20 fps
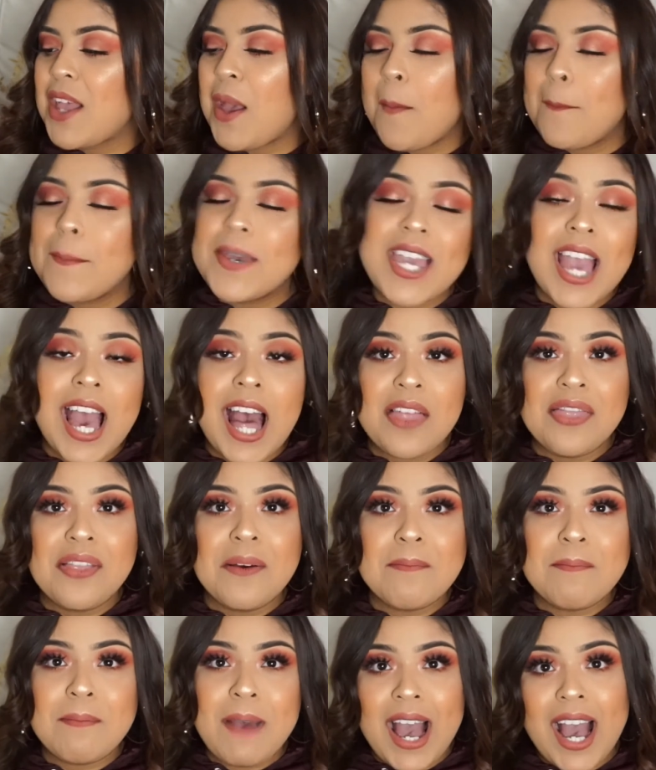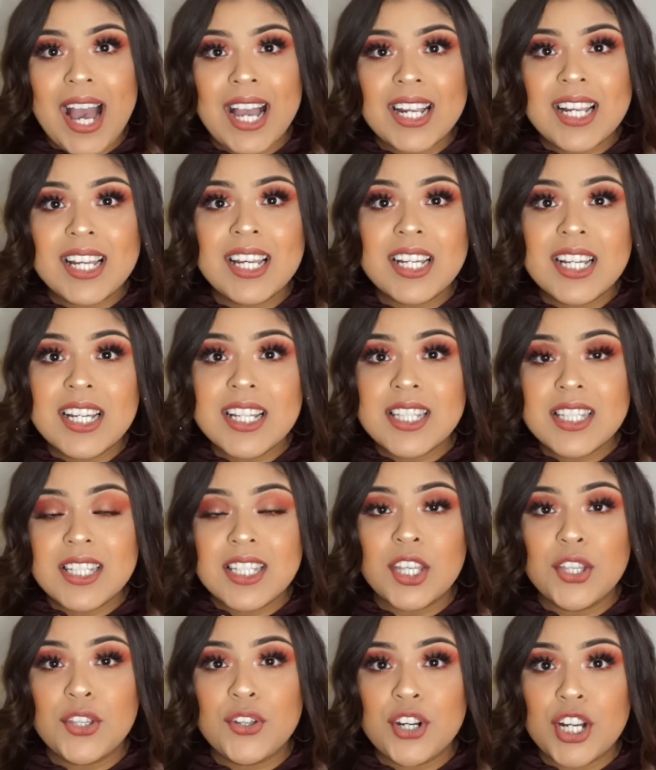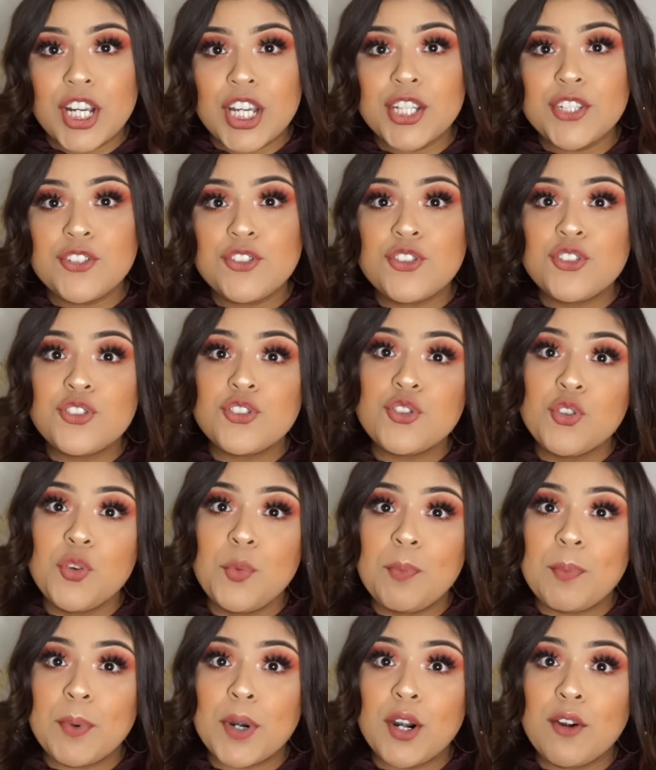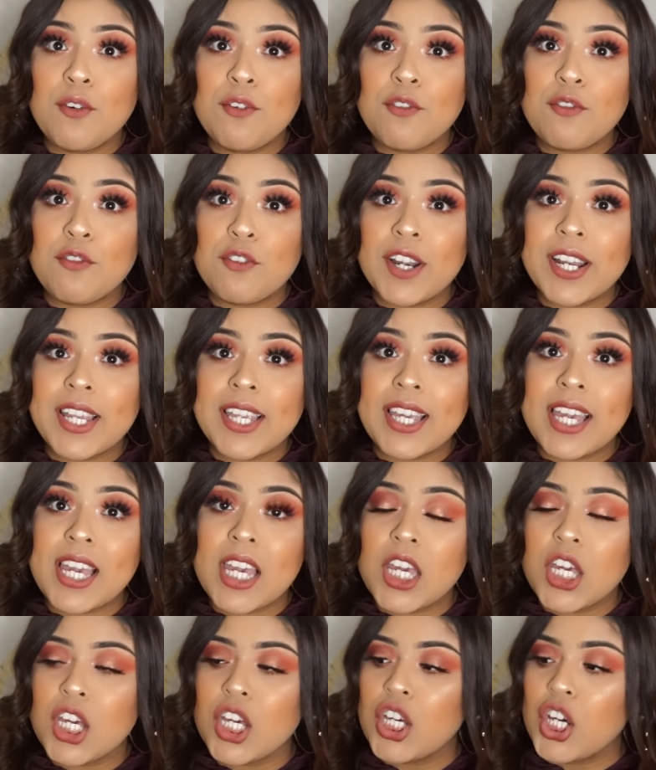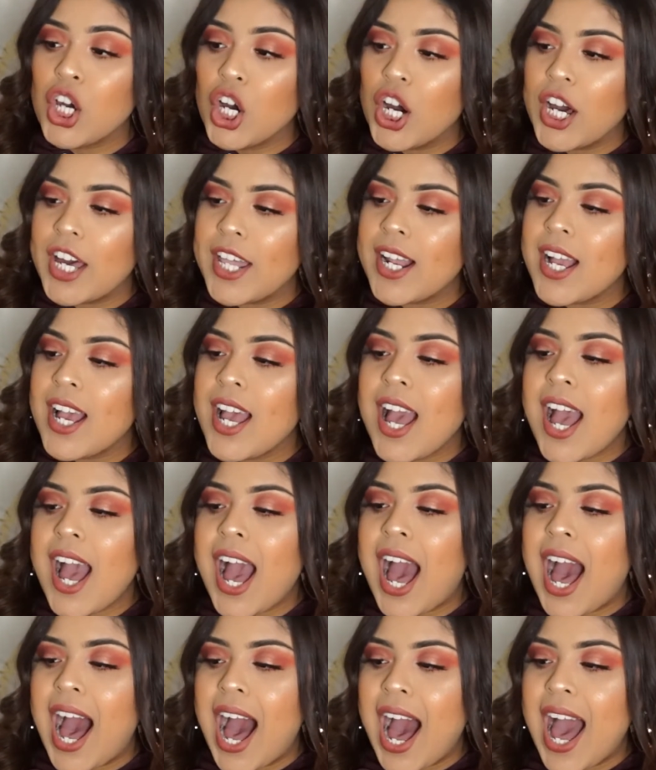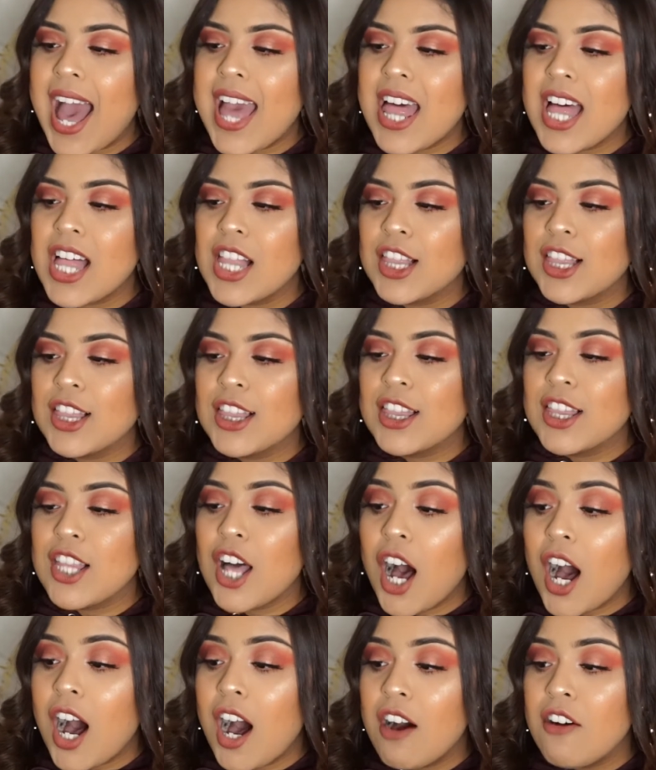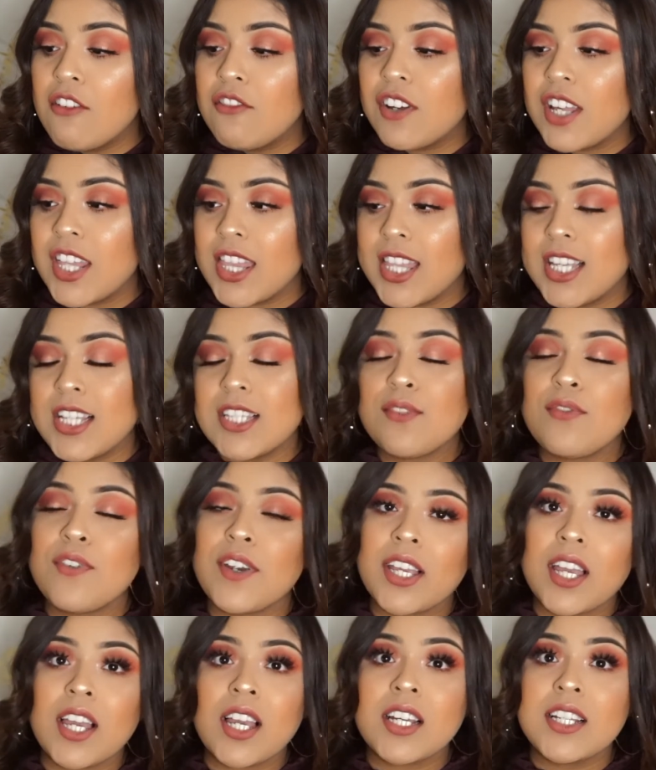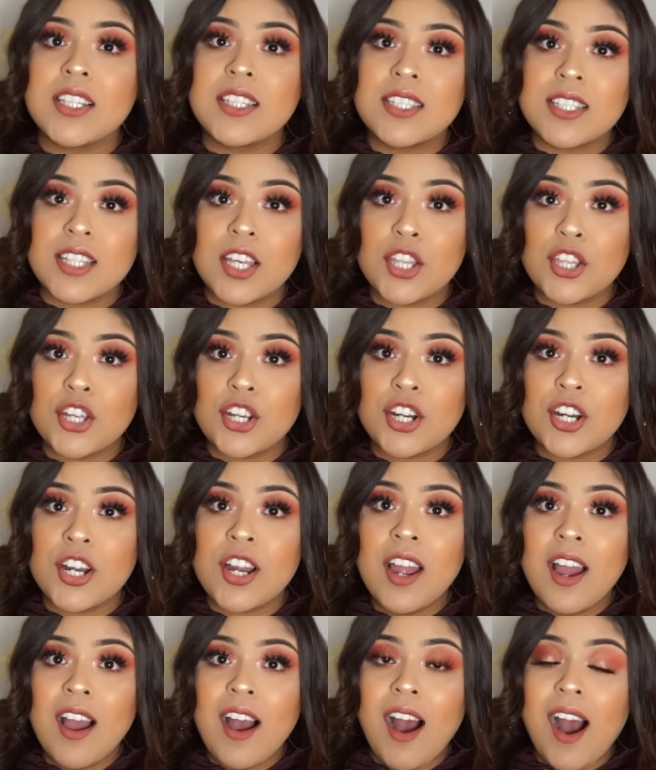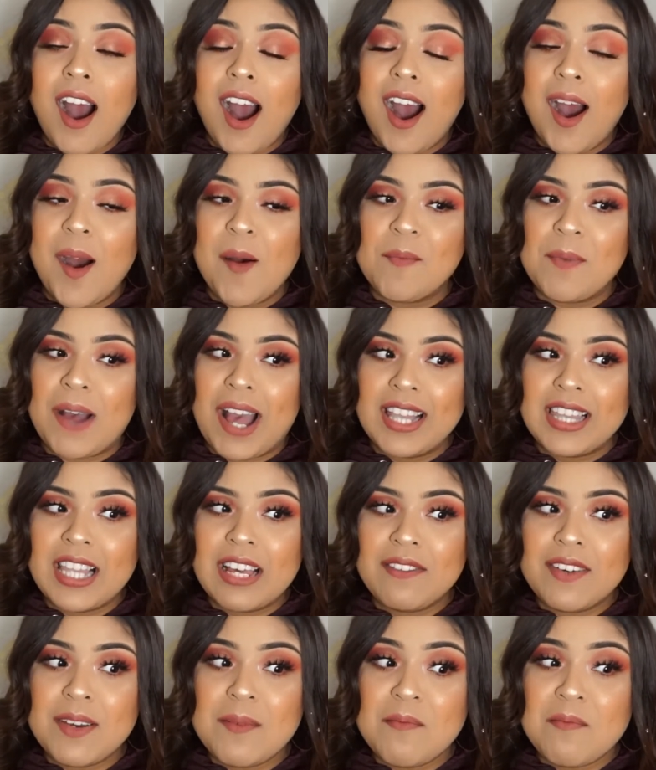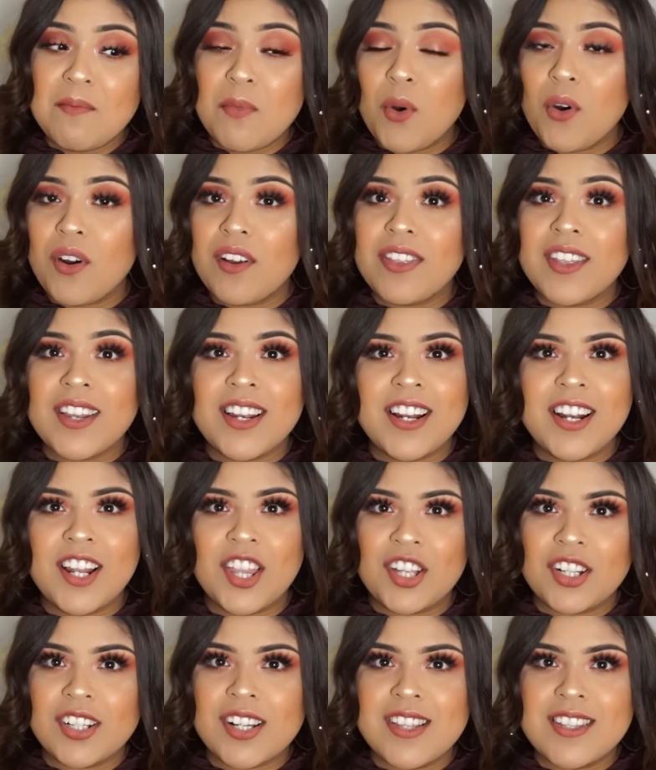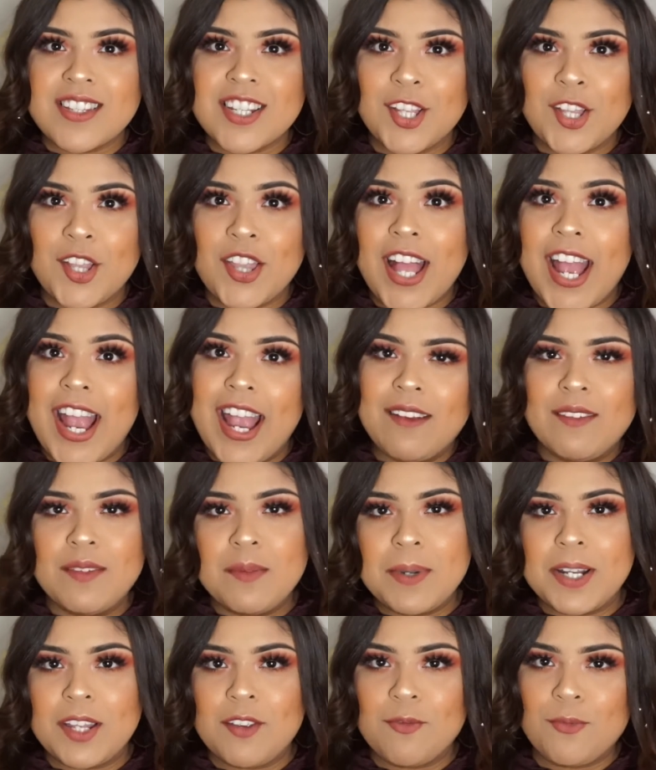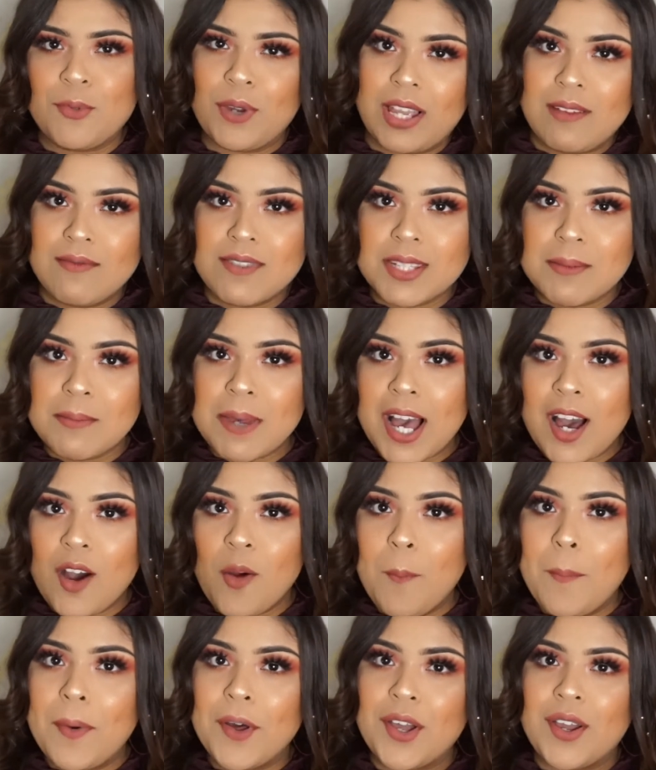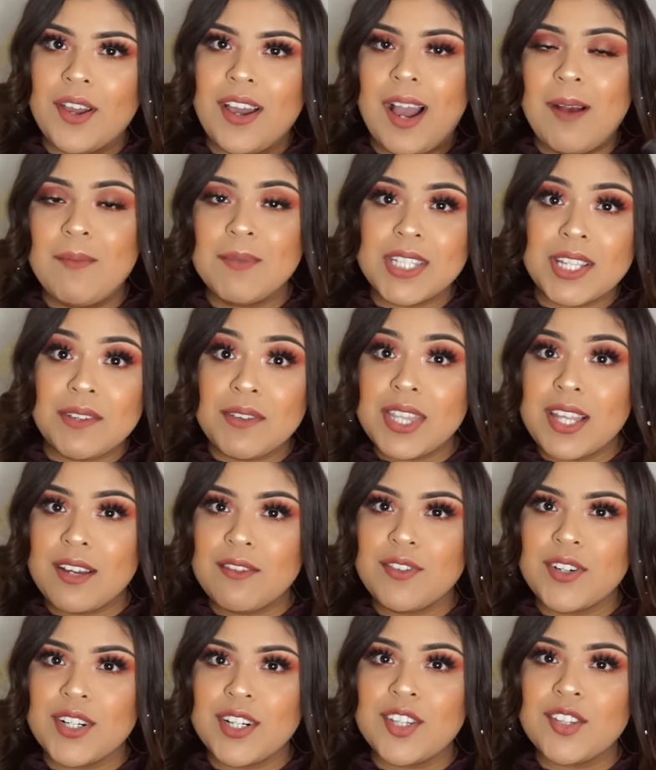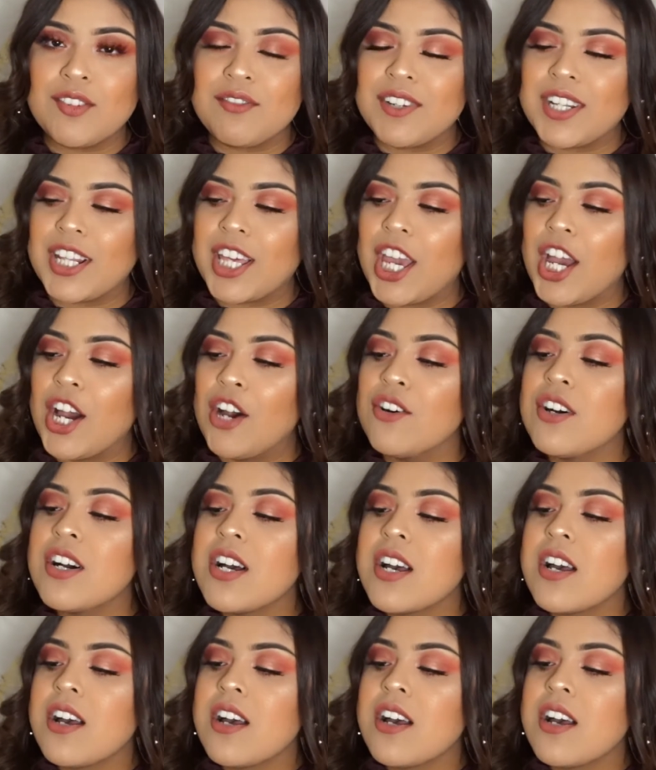But yeah, the MAC concealer is super freaking good. I love this freaking concealer. I love it more than another concealer that everybody raves about, but I'm saving that for another video.